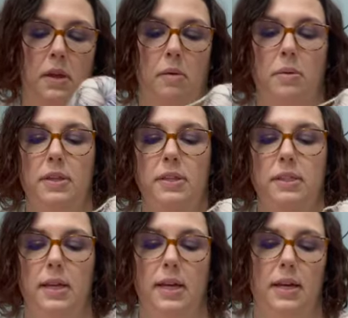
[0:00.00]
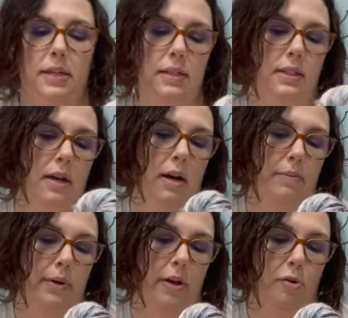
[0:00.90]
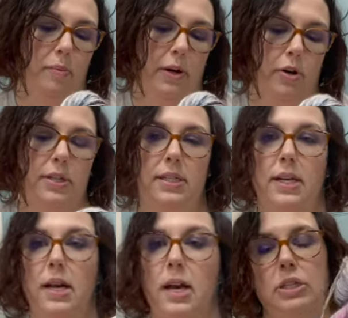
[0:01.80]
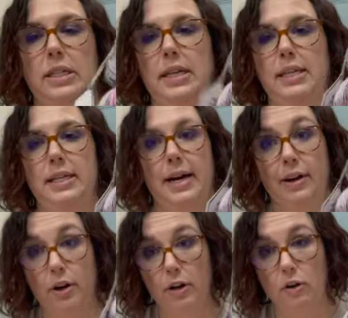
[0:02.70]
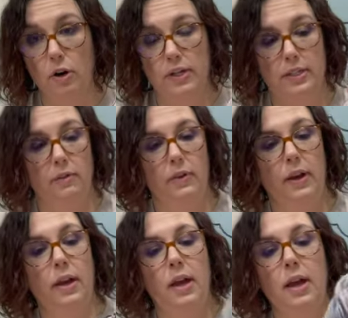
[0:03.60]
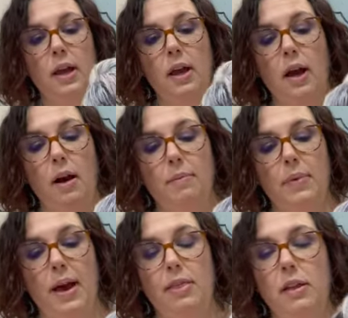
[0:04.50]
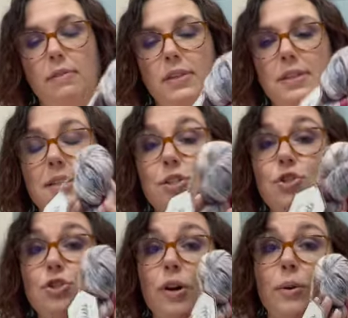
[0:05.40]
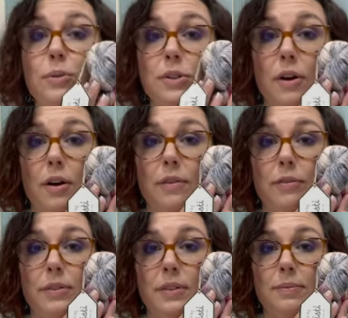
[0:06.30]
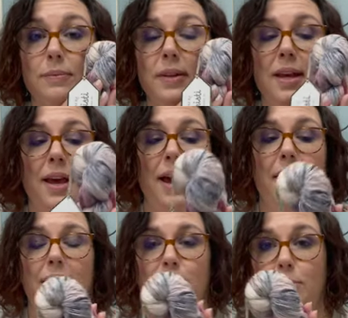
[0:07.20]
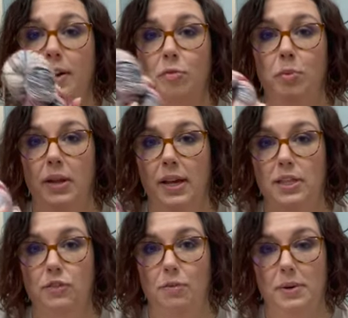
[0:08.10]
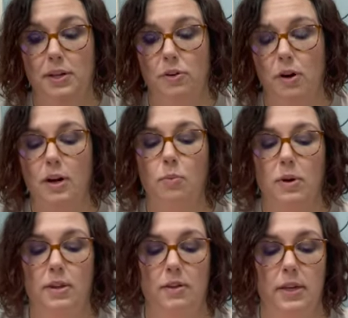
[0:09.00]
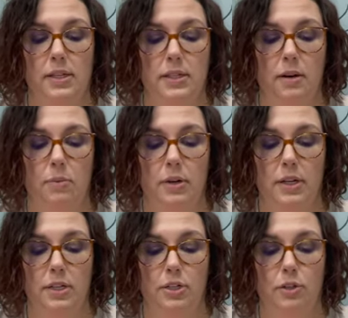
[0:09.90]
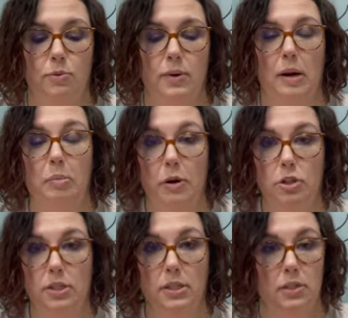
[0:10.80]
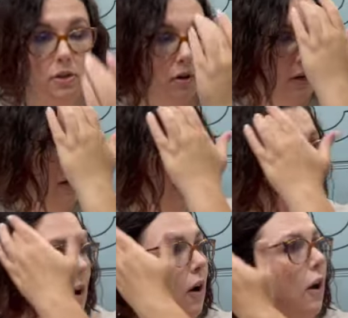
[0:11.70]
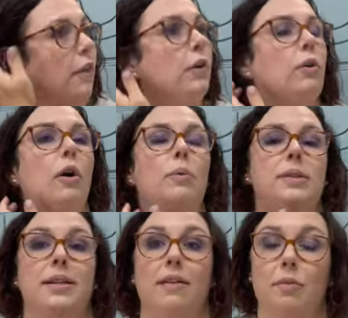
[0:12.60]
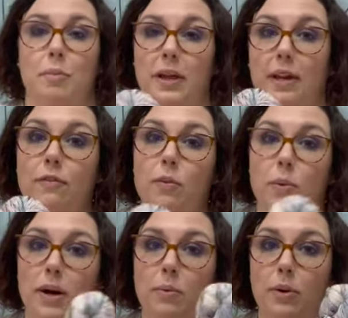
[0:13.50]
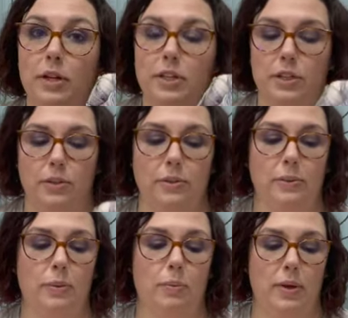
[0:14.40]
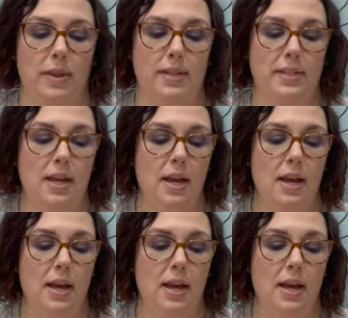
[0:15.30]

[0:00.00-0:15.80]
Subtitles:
But this is colored by Christy. She's an indie dyer in Arkadelphia. I love this. Is so soft. And I do have plans for my yarn. One of the things that I wanted to do when I purchased yarn on the crawl was to have a plan for what I wanted to do with it.